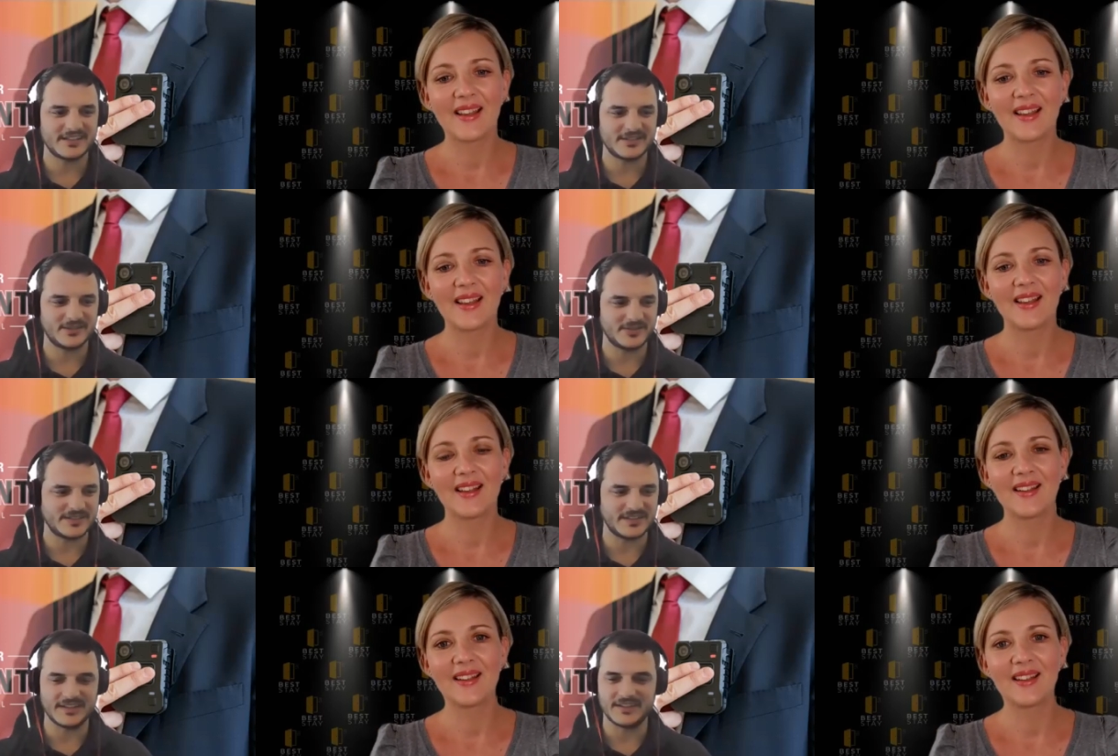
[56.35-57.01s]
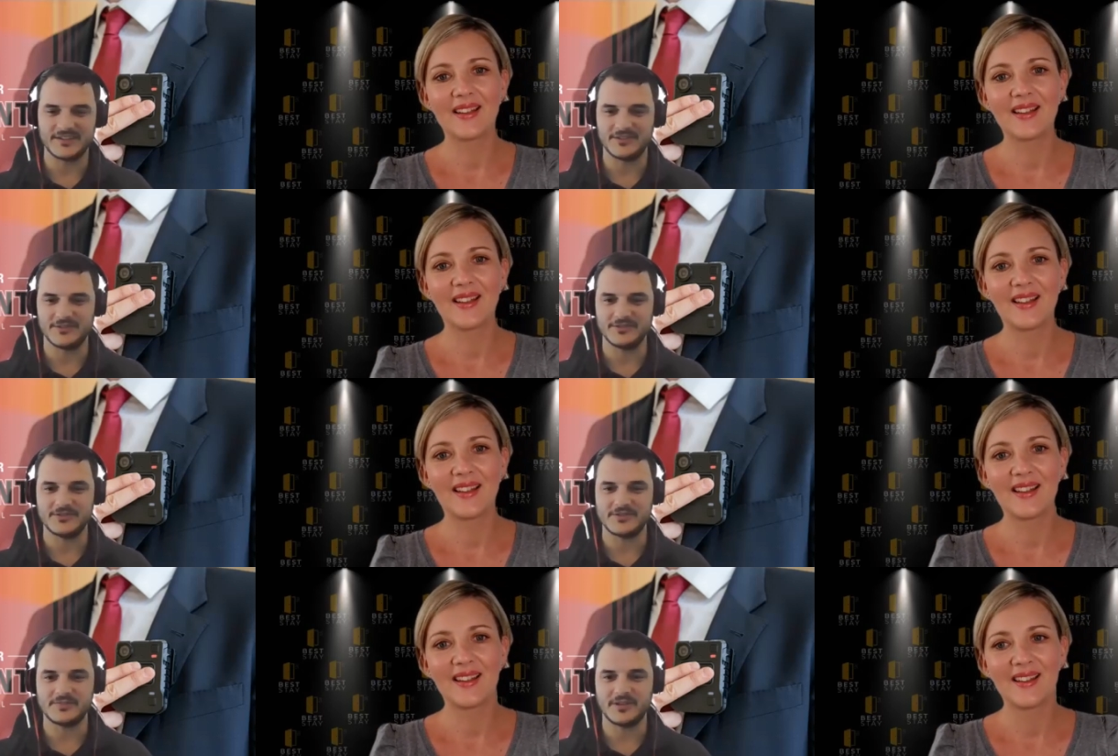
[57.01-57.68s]
Speaker 1: always glad to,
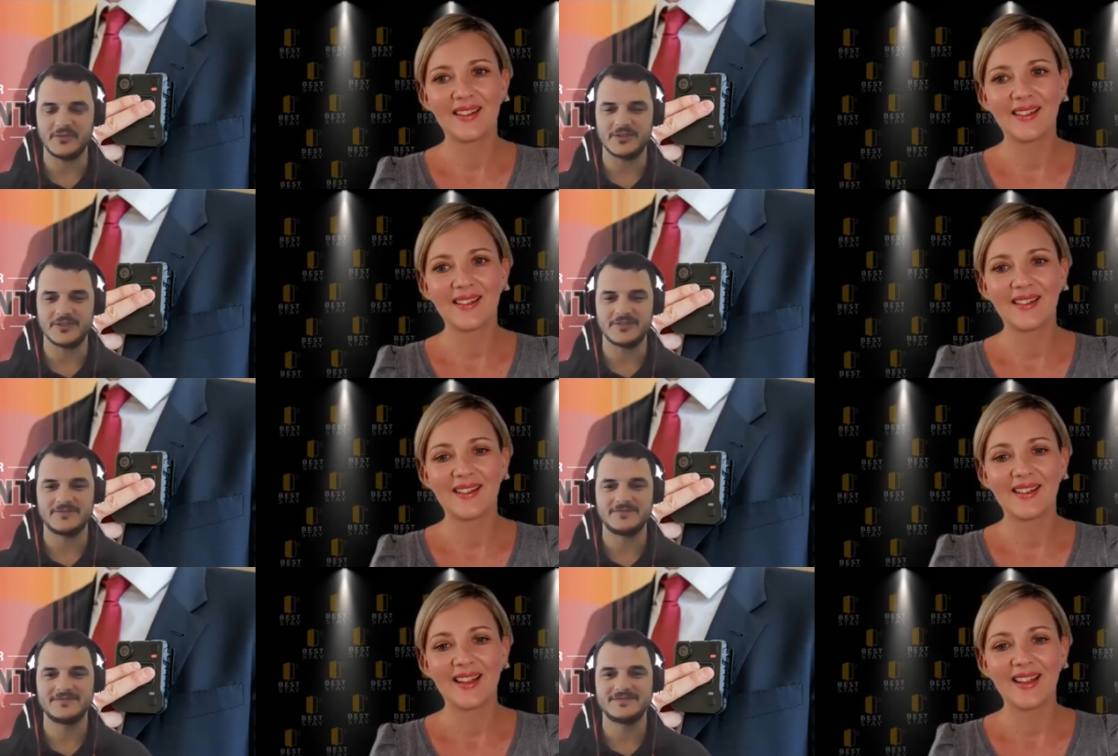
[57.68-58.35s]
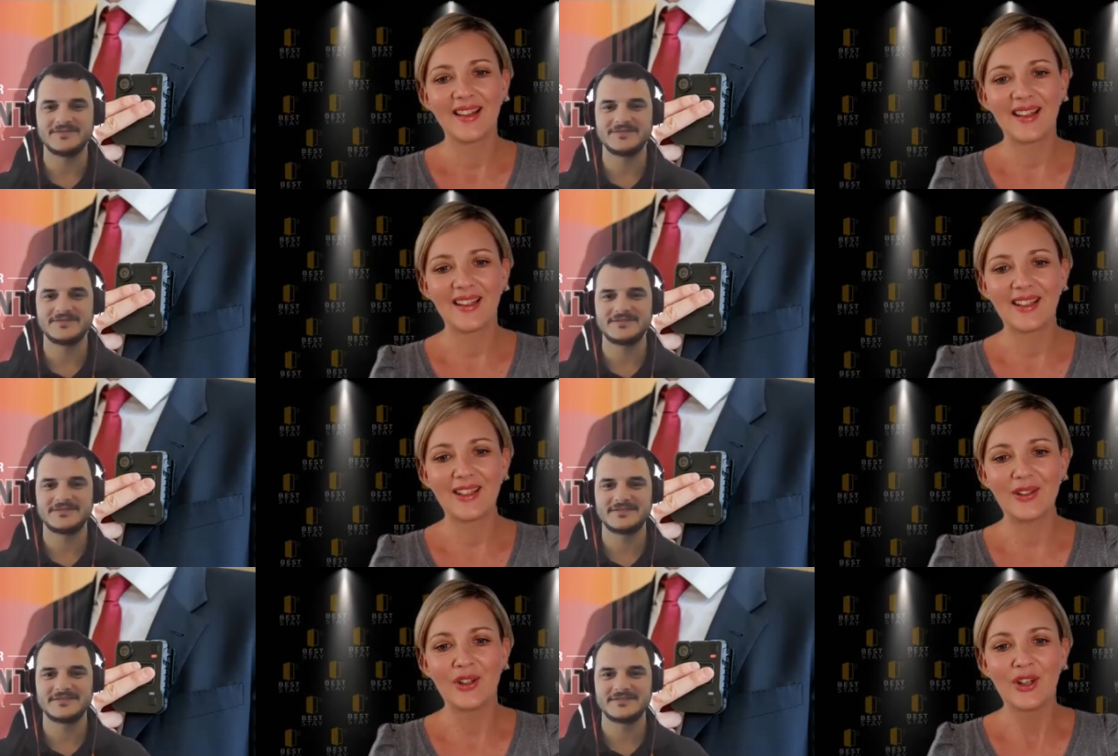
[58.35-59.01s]
to speak with you.
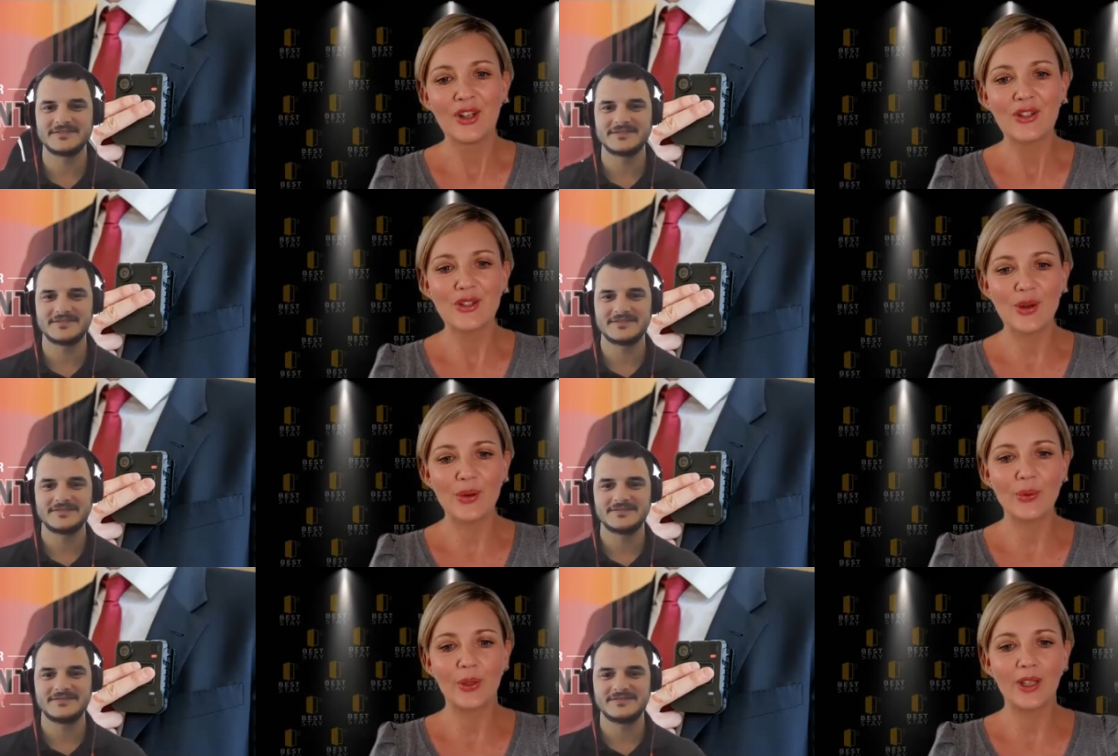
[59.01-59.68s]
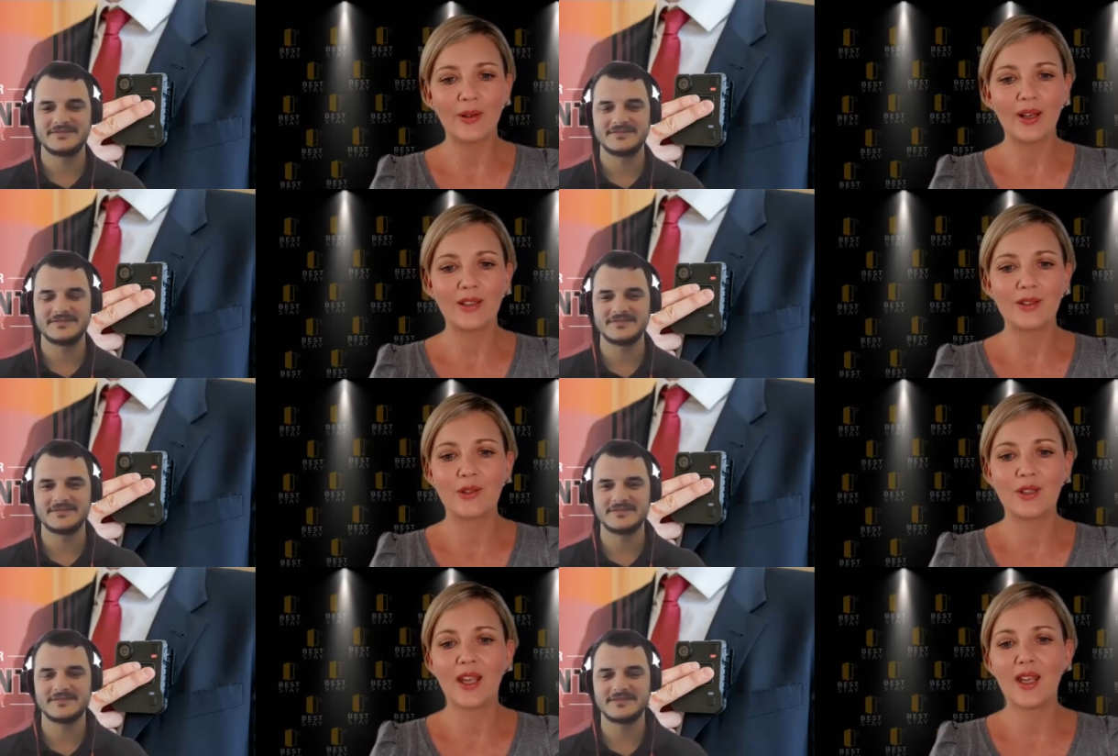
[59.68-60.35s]
Speaker 2: Thank you. So, Nikola,
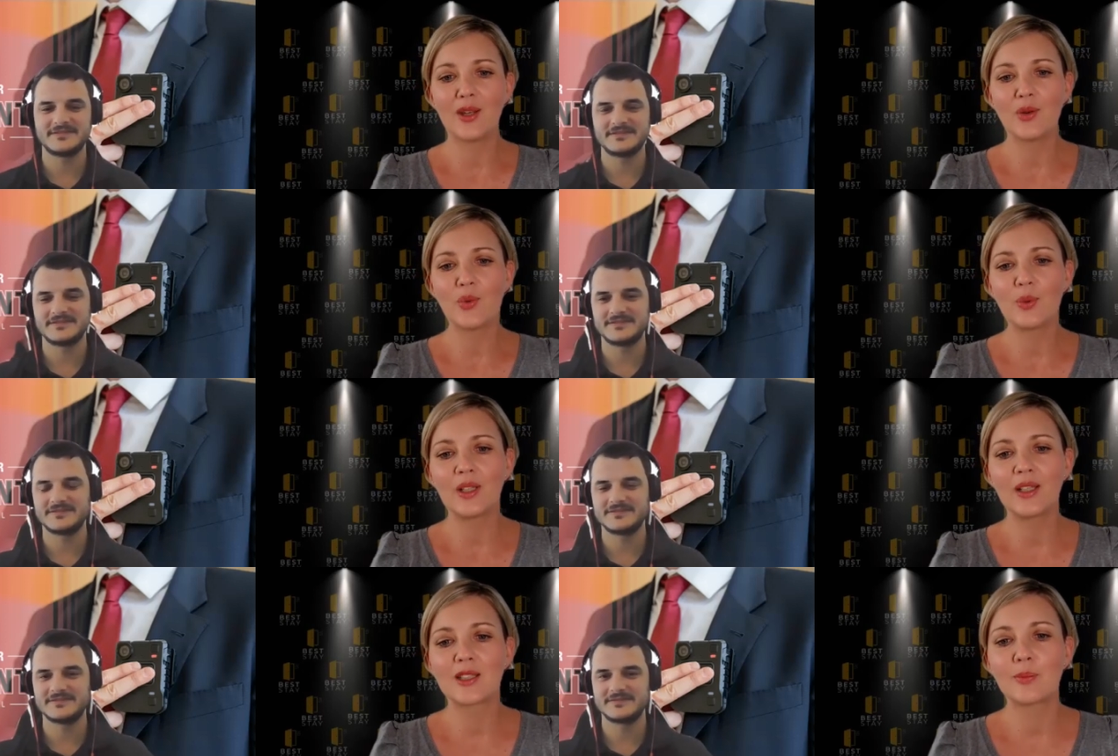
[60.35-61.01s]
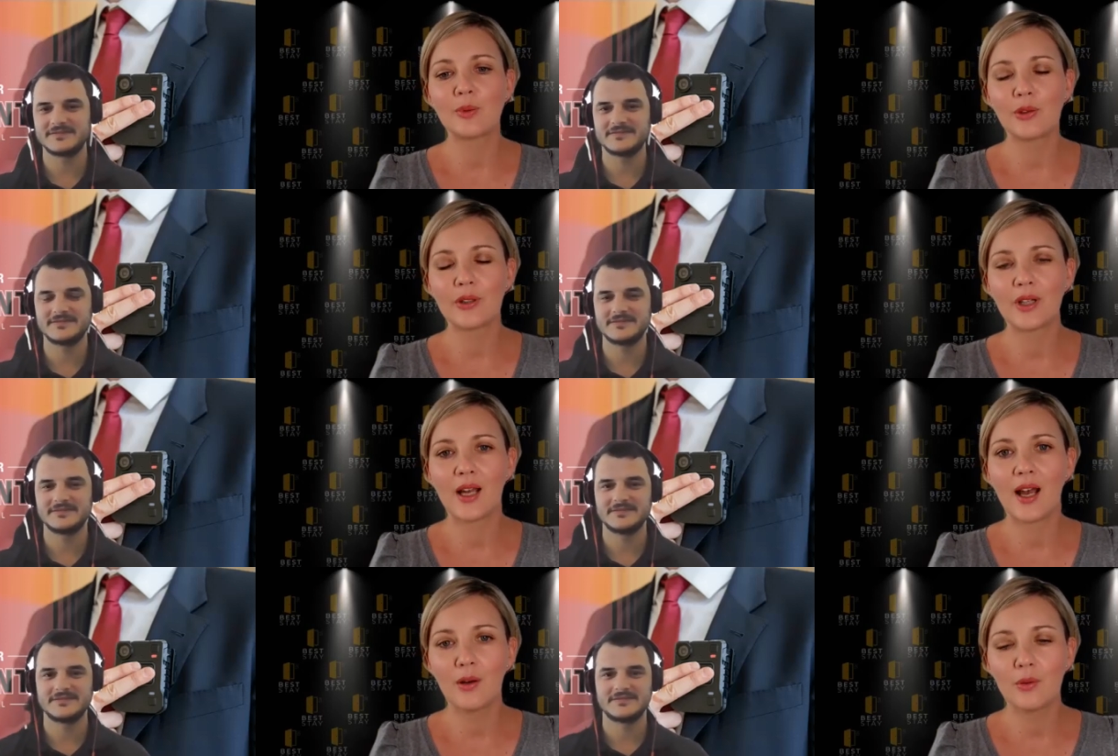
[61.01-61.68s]
today we will explore
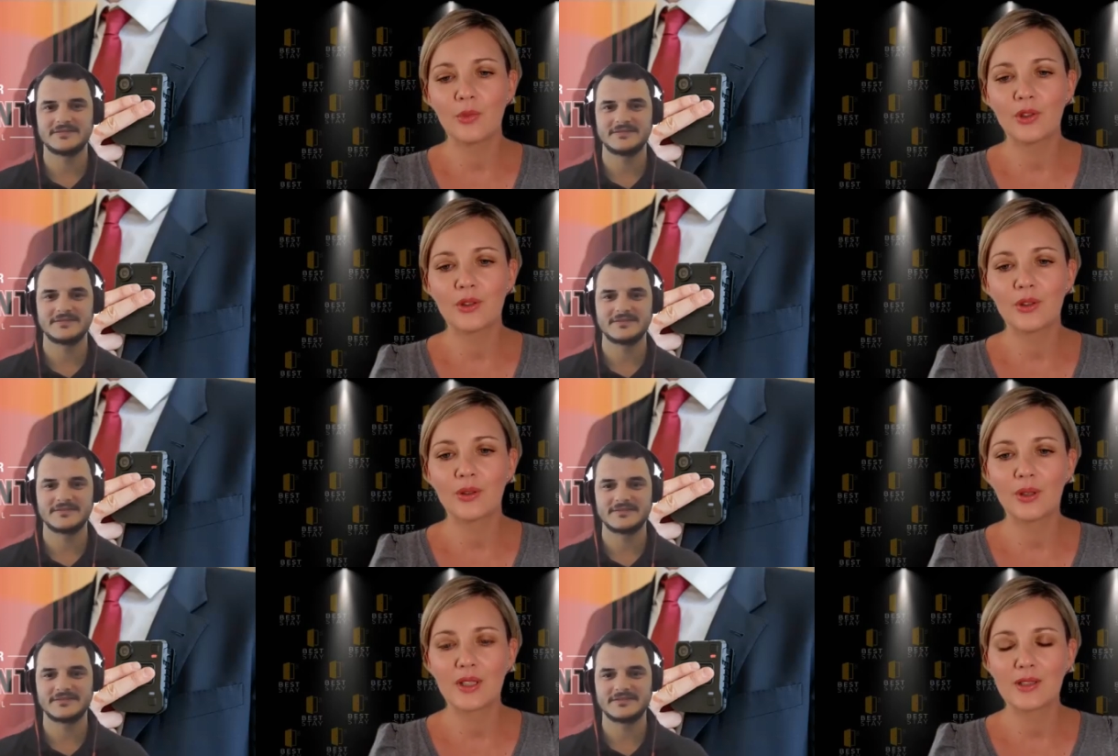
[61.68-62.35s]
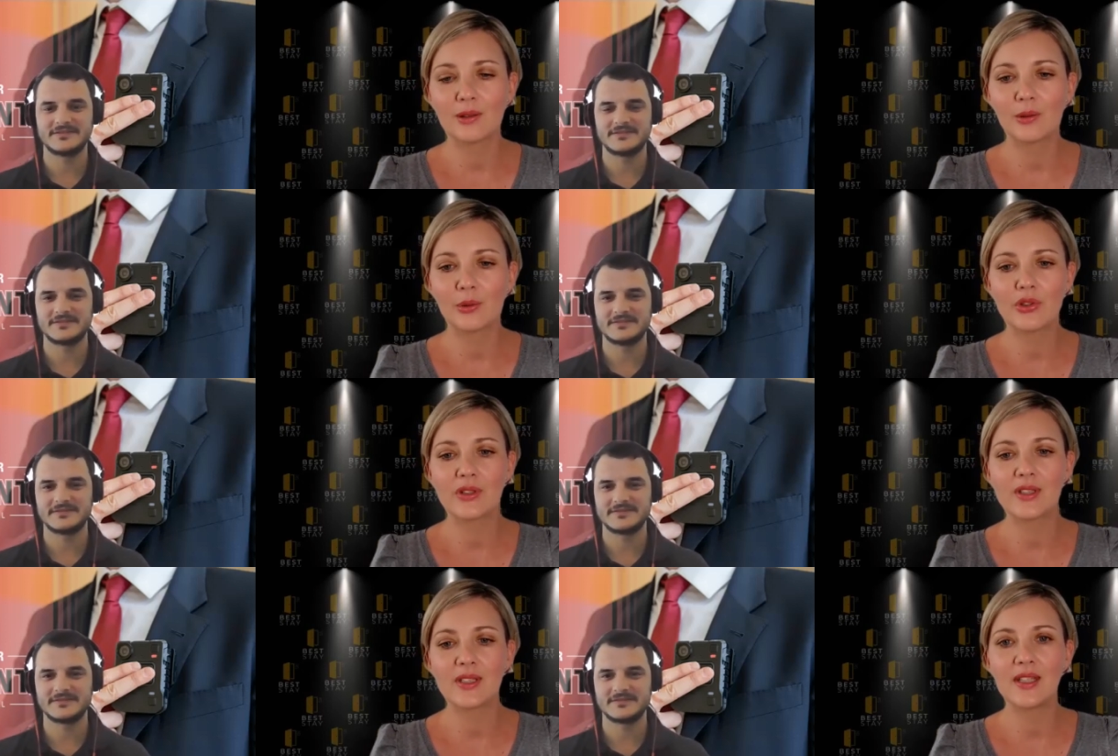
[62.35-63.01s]
how Motorola
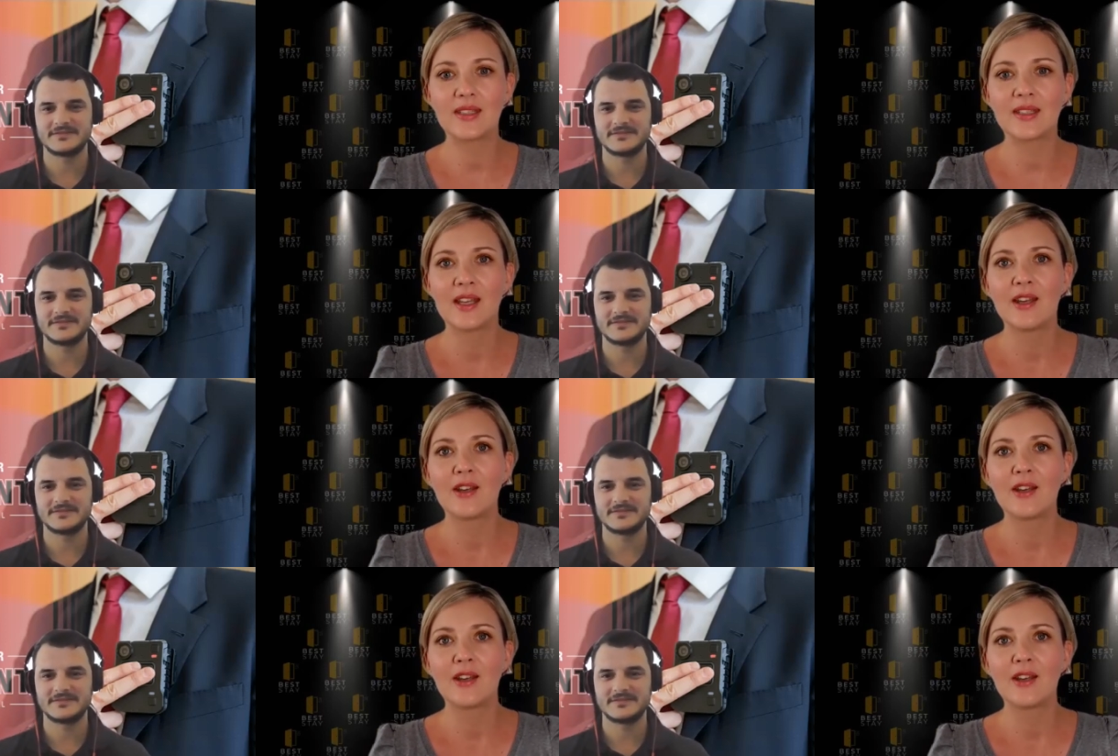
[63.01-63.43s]
Solutions is